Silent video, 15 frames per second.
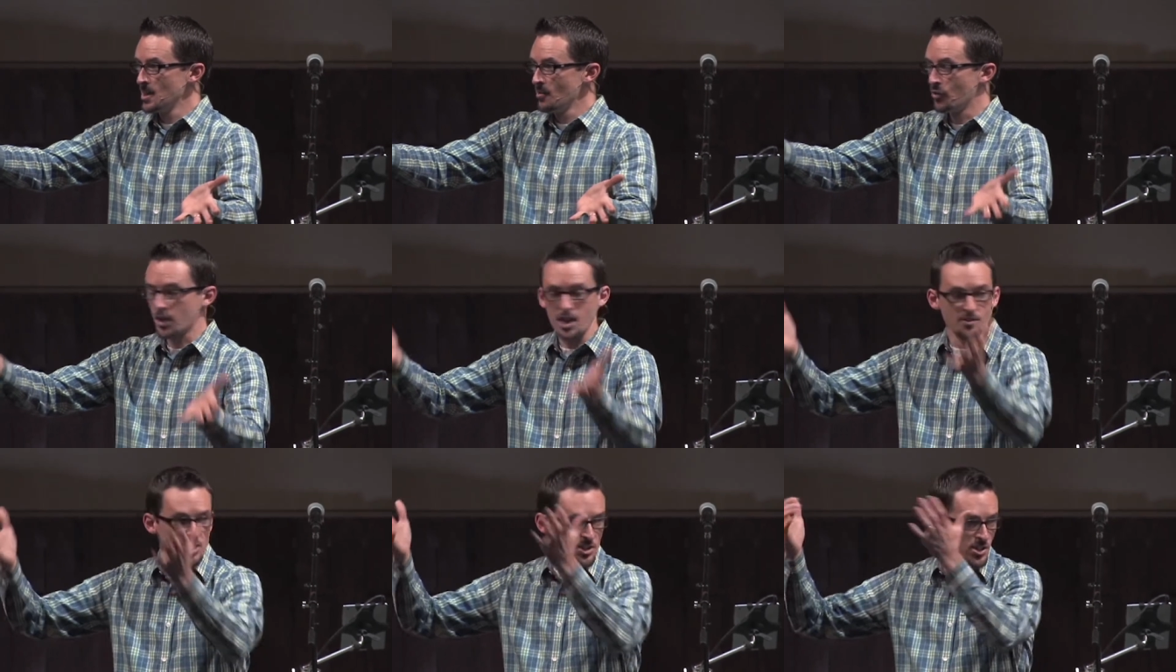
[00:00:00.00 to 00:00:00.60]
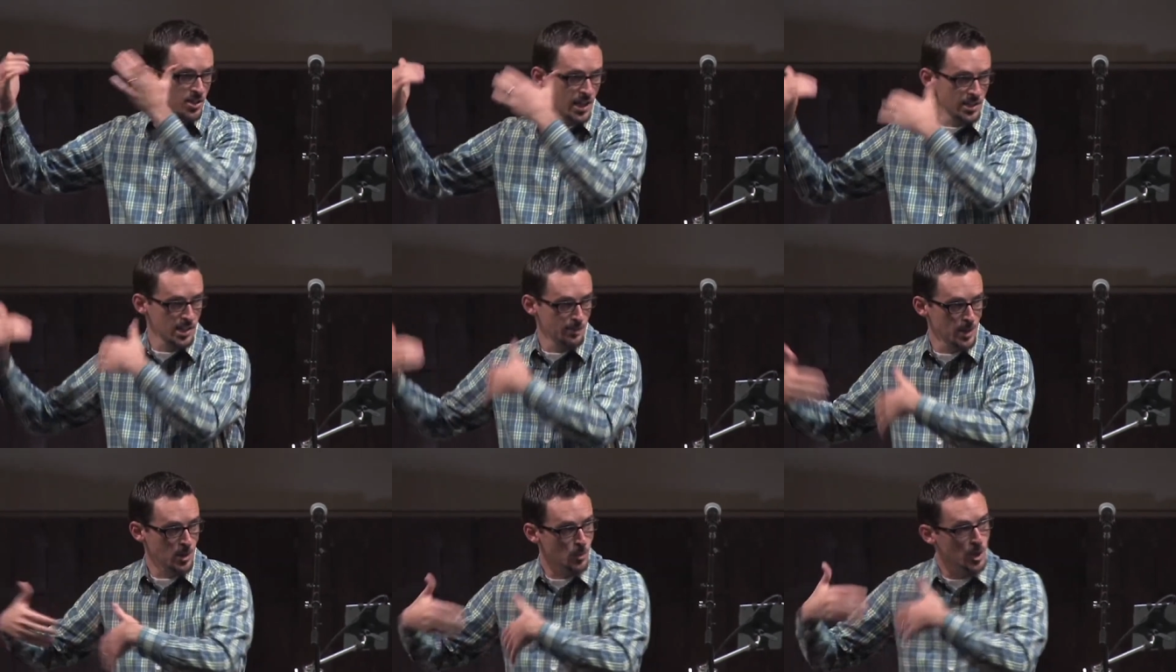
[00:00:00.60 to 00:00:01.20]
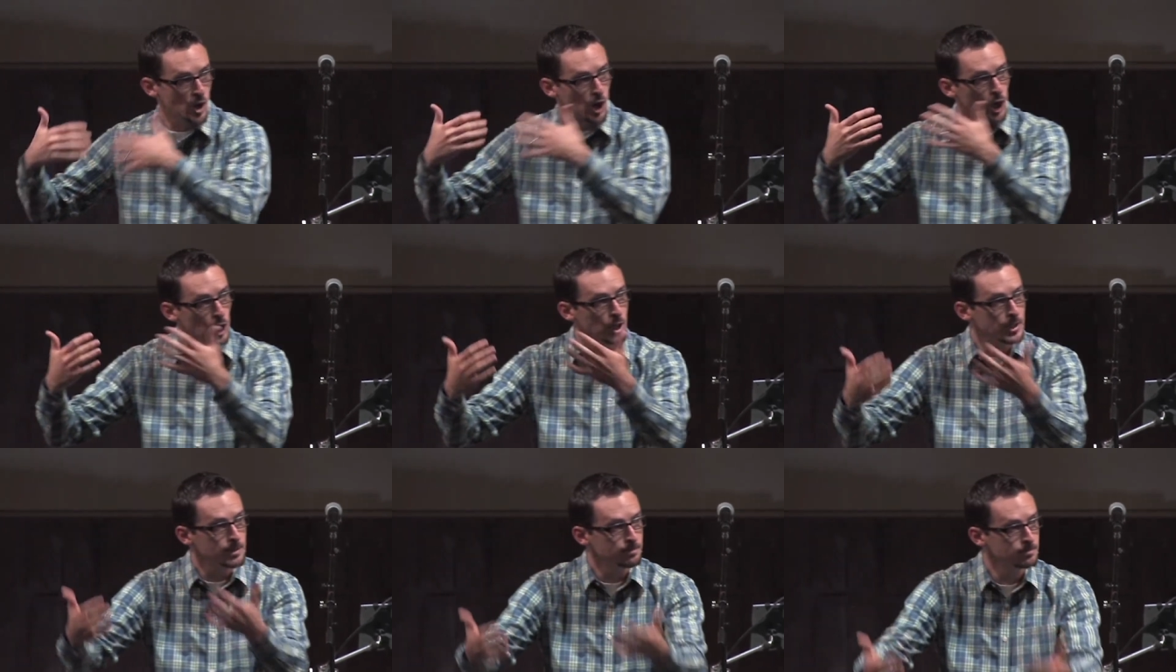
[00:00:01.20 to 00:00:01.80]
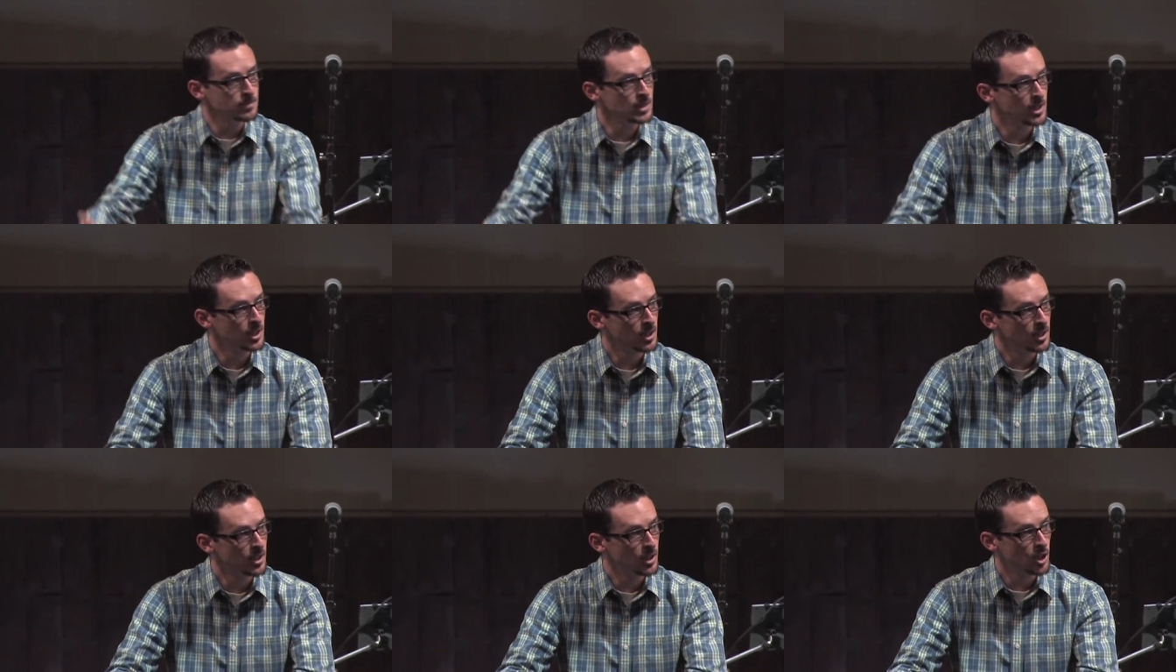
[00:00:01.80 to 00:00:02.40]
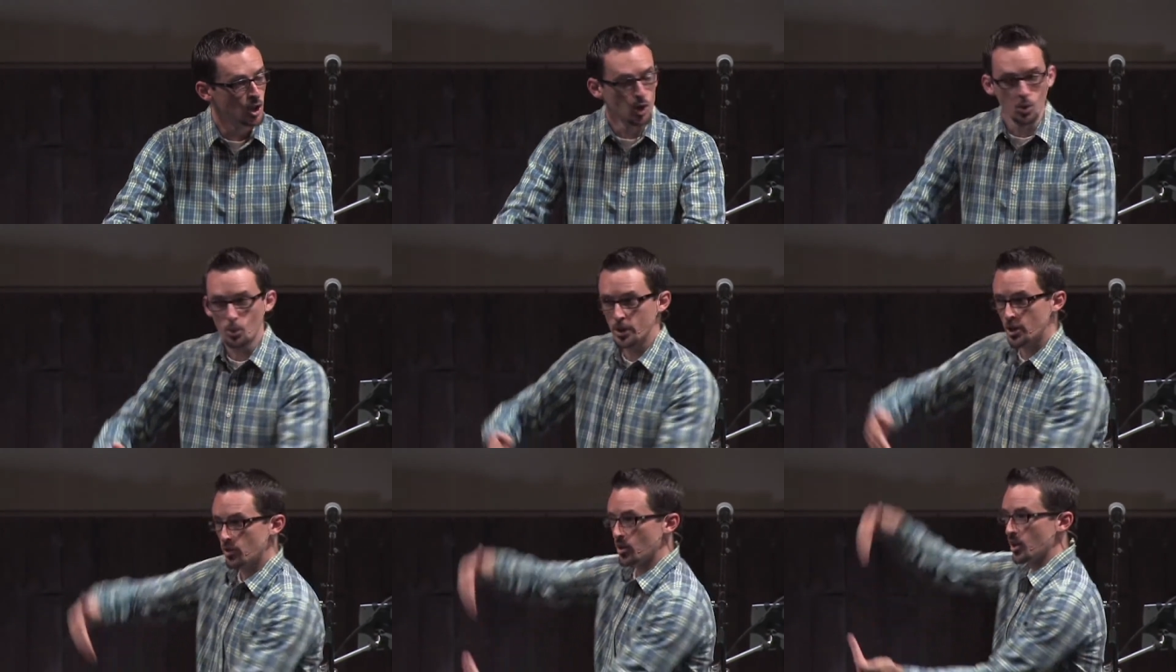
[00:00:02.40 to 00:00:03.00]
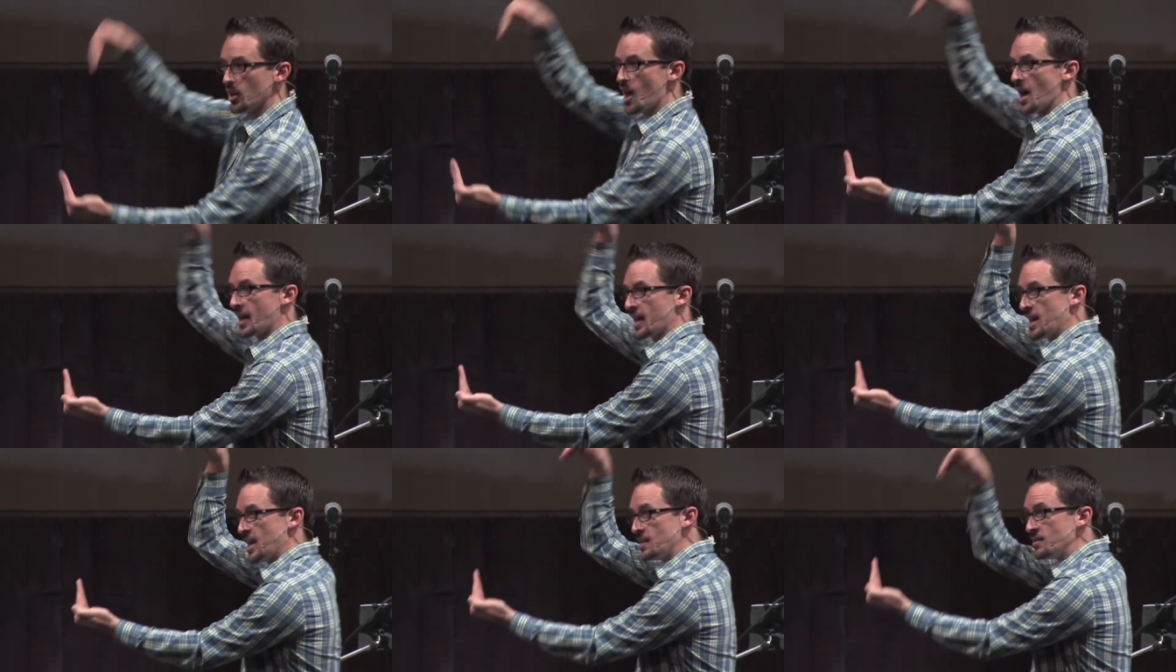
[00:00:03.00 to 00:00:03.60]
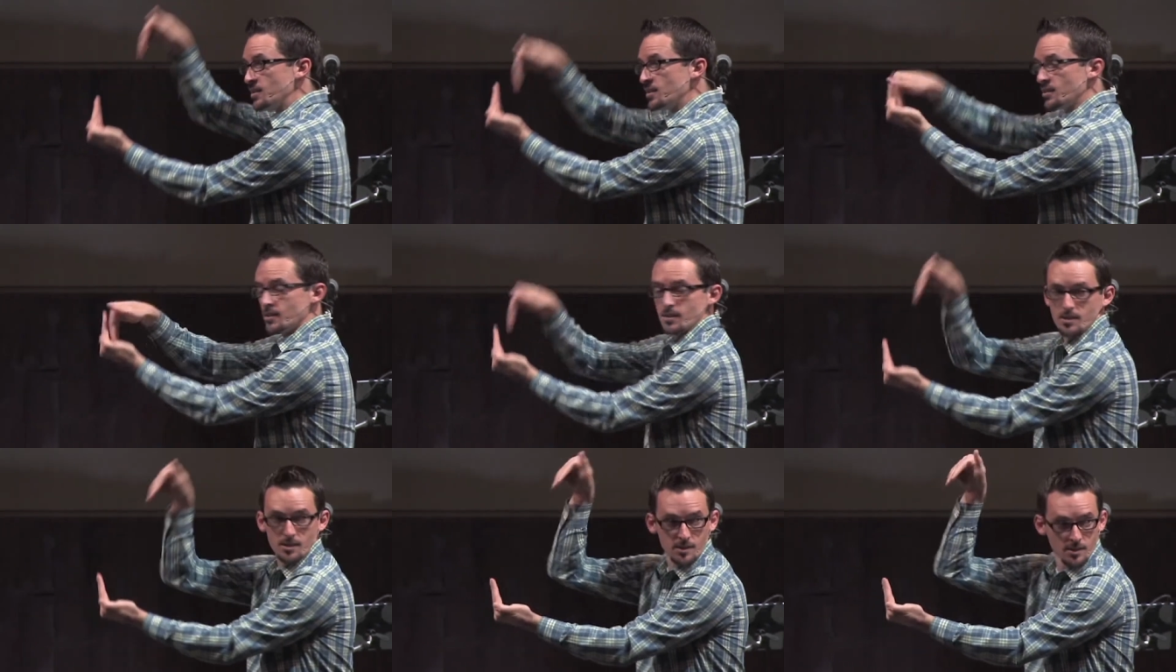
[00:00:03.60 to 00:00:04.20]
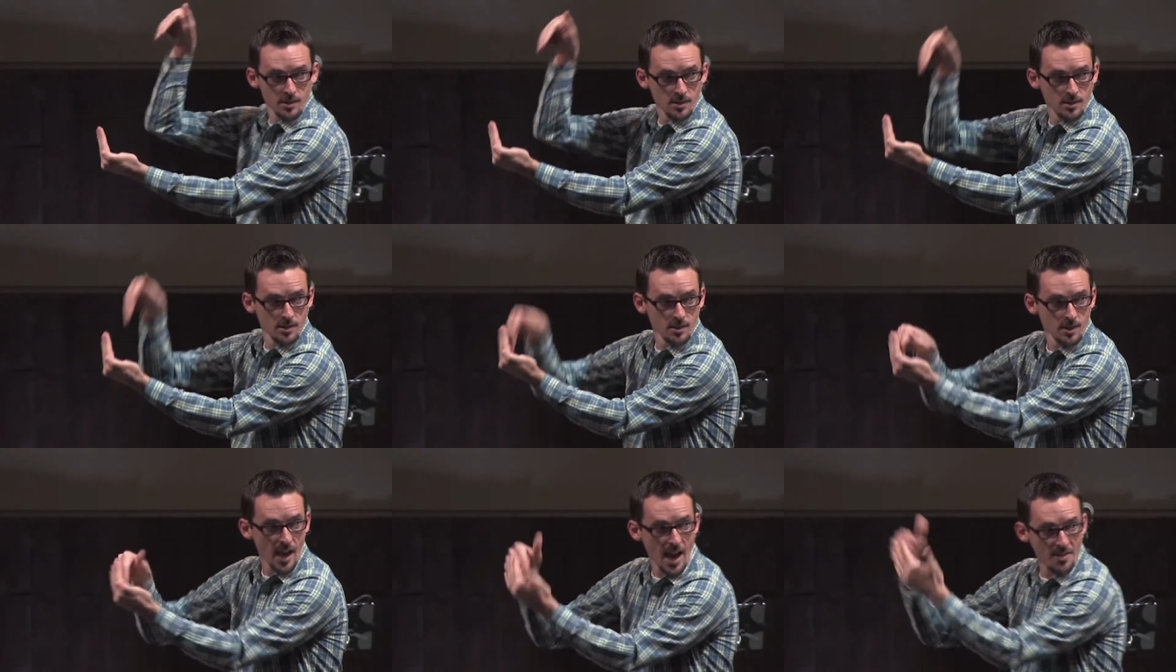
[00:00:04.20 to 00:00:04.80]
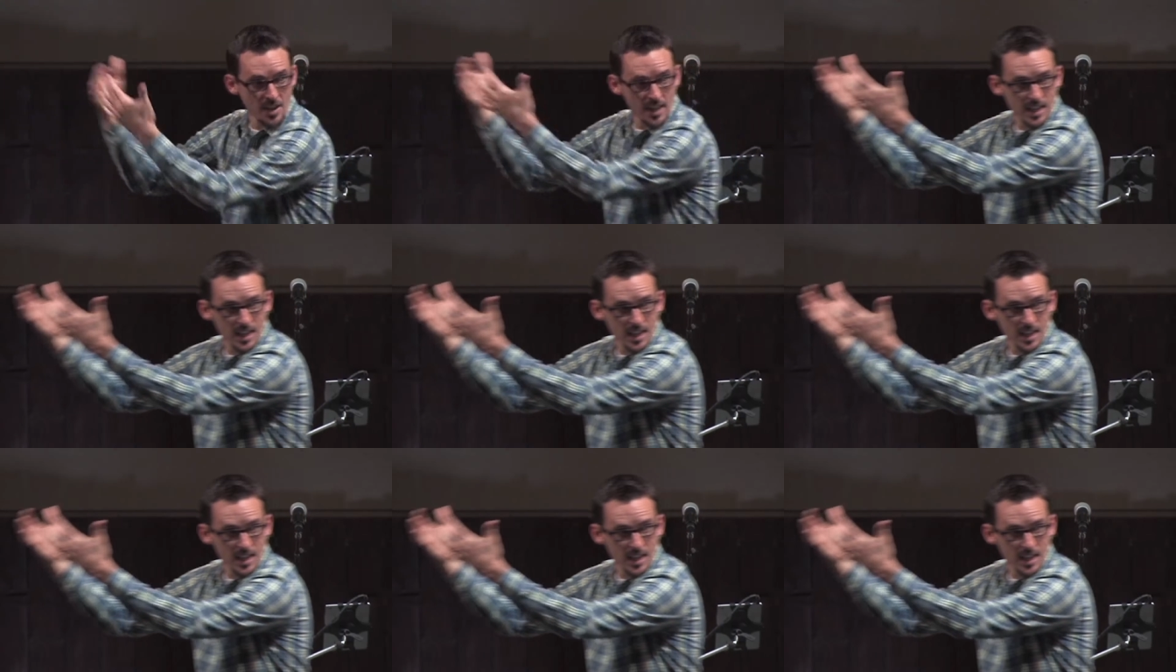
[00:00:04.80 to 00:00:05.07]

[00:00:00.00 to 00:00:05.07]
Forgiveness is not something we earn, we don't clock in, and then